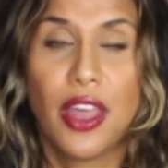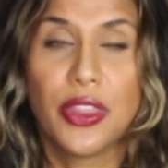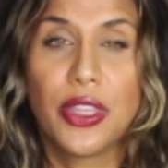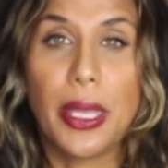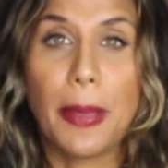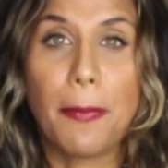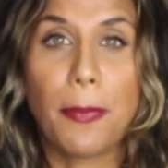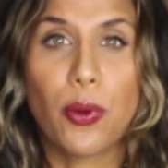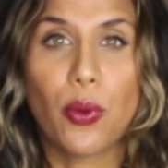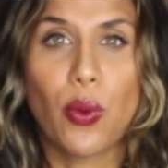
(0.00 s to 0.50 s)

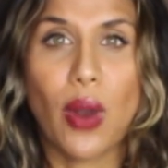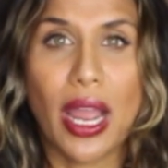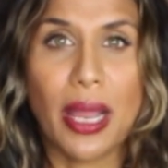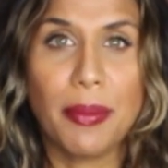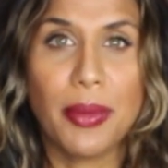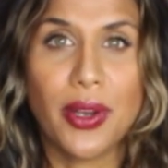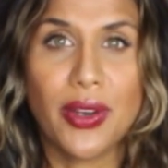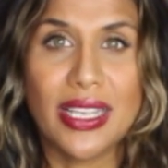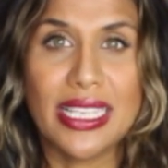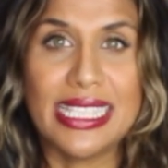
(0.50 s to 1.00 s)
The
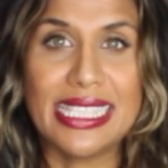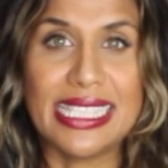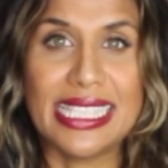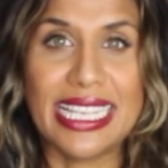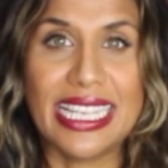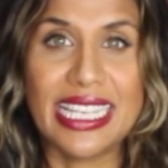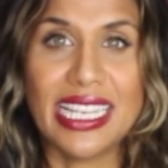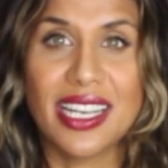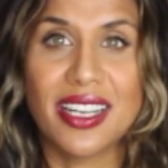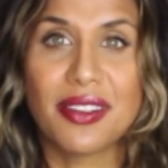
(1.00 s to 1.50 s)
primary
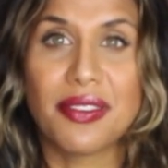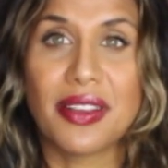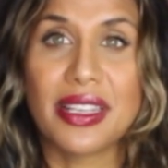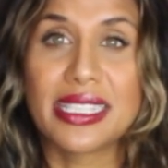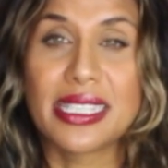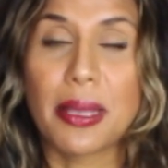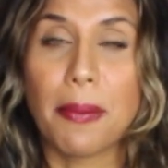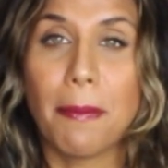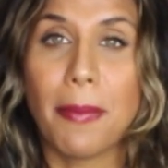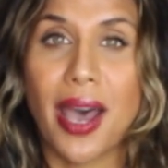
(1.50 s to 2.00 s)
seat of
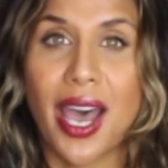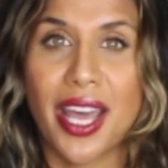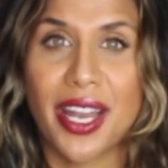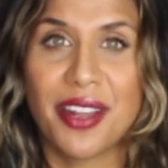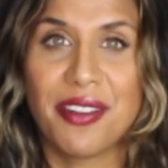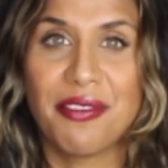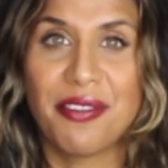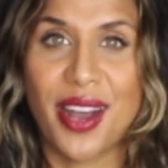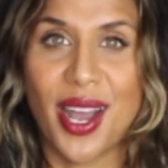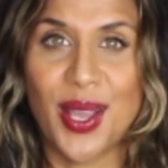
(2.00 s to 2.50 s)

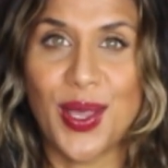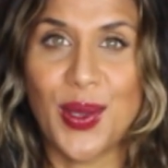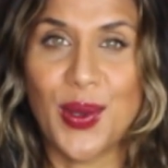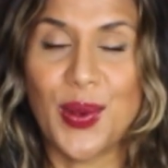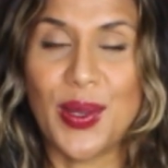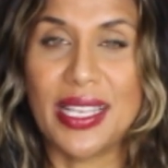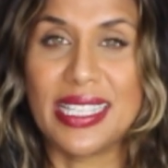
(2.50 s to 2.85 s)
Samana Vayu